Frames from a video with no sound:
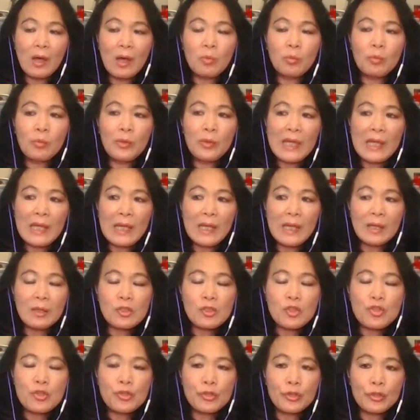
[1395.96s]
We
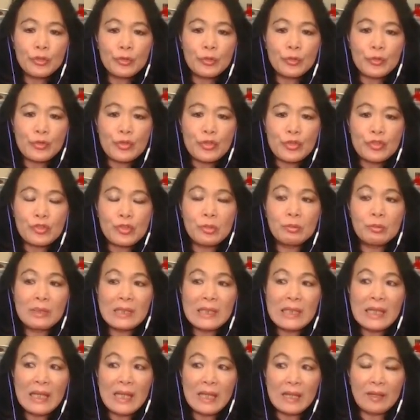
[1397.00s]
choose to
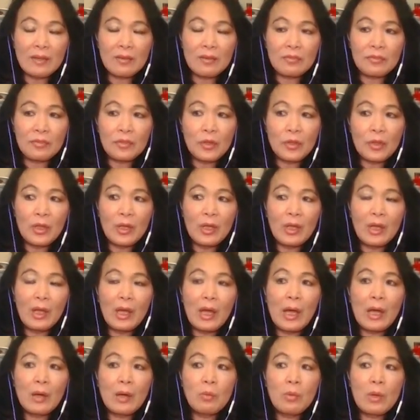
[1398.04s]
leave
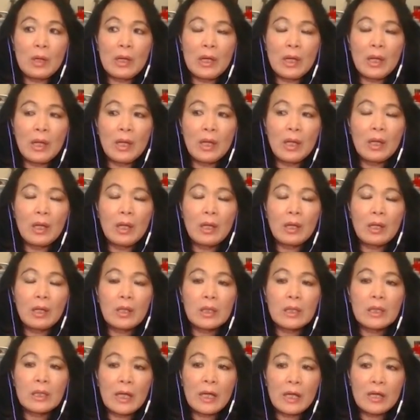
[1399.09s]
our
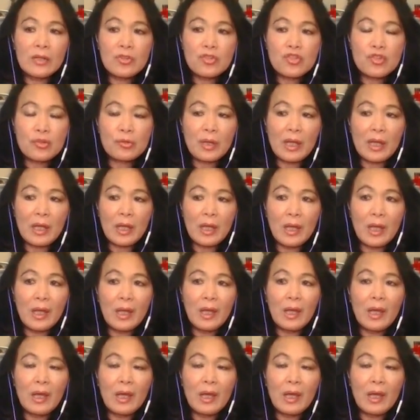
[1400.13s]
country,
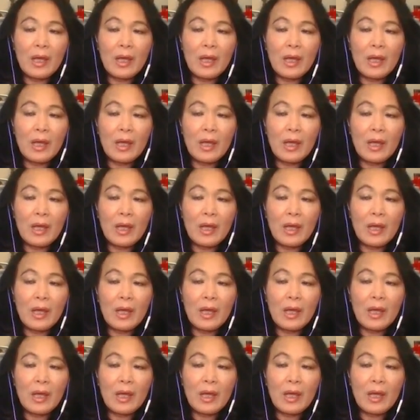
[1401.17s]
the place
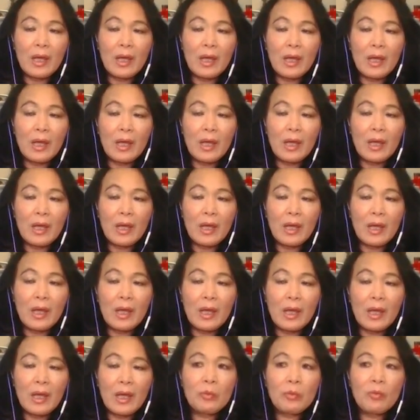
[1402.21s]
we know,
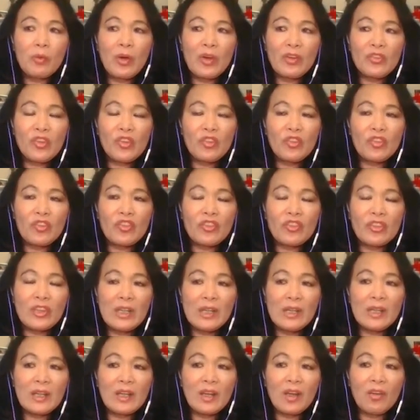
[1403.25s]
and we want to
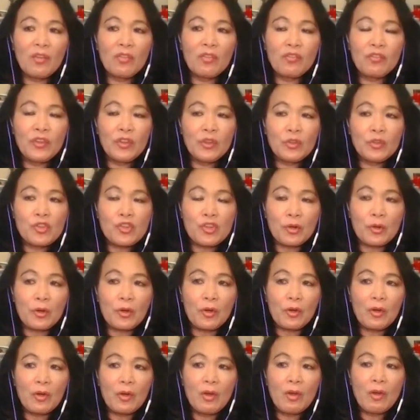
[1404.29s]
seek a
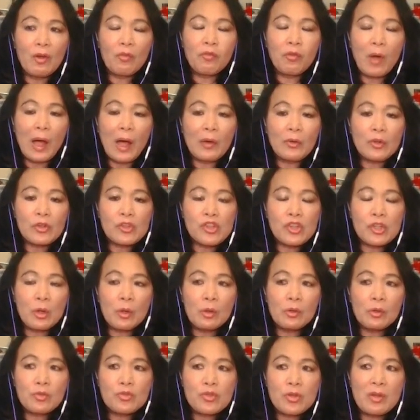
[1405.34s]
future for our
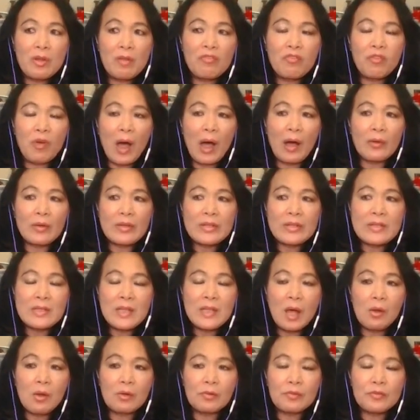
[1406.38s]
children, for
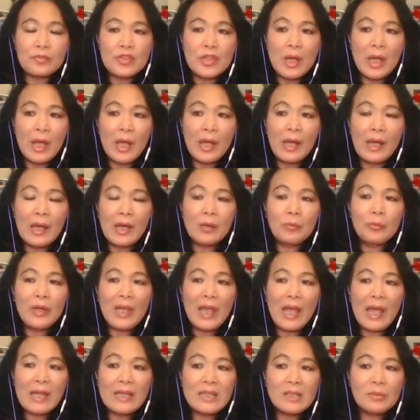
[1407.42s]
ourselves. And we
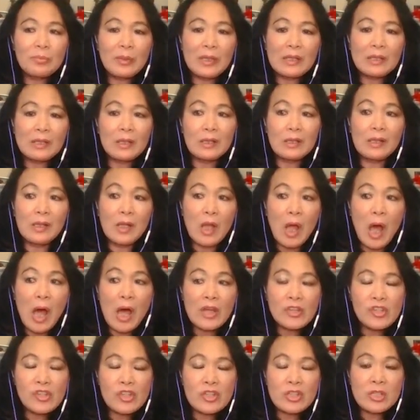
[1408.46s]
end up in the
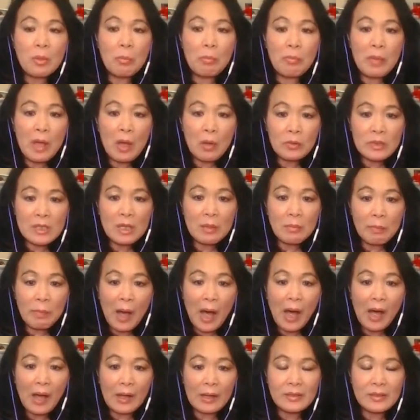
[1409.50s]
largest melting
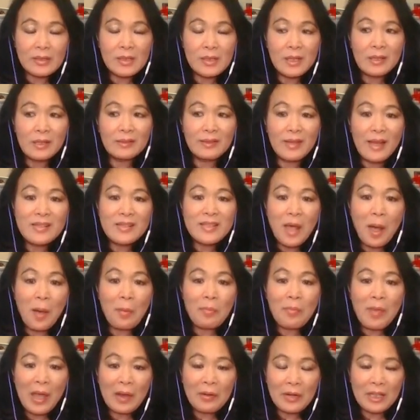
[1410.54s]
pot. That's
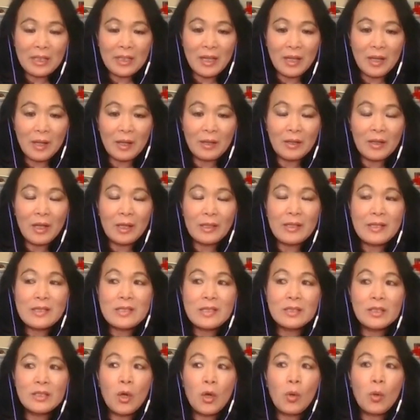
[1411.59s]
America. There's
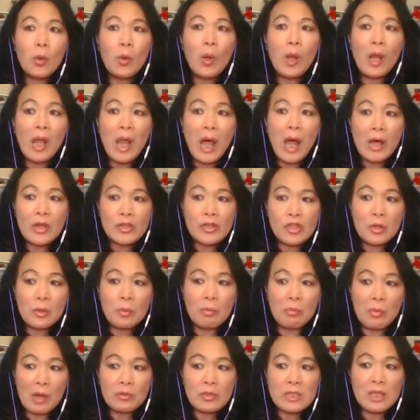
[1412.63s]
no larger
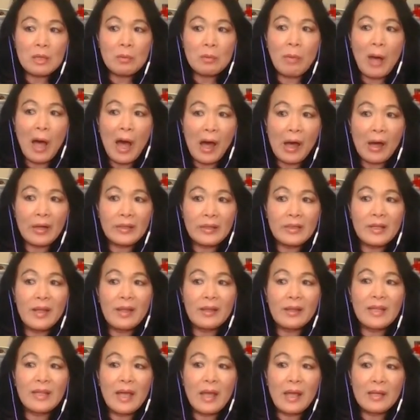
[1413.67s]
melting pot
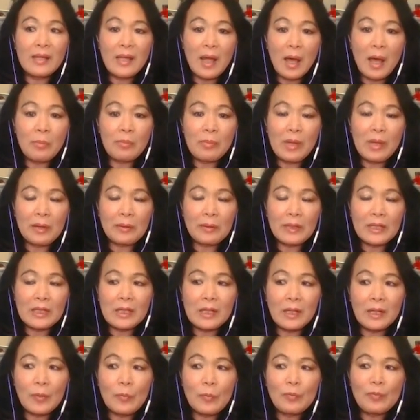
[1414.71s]
than
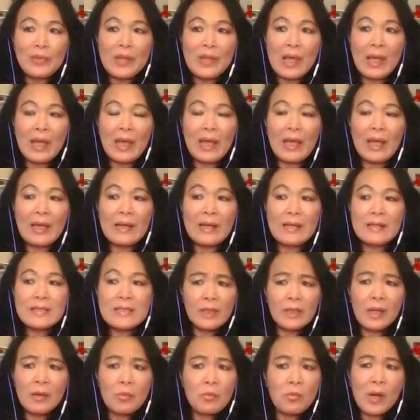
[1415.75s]
America. And
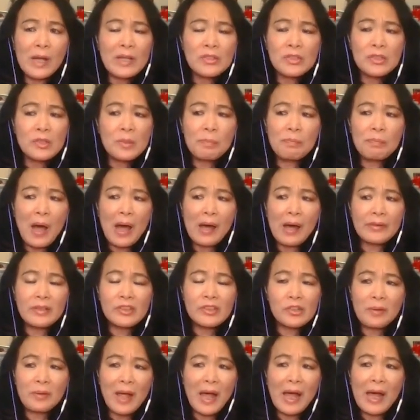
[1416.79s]
then why do you bother
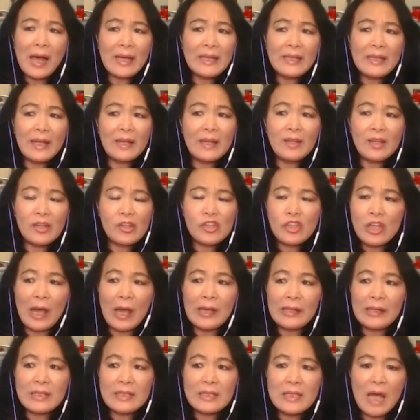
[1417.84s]
to hide in the
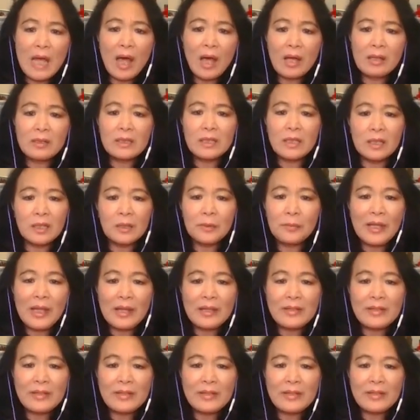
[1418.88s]
Chinatown,
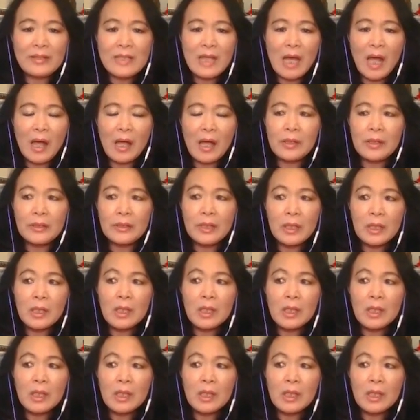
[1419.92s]
Korean town?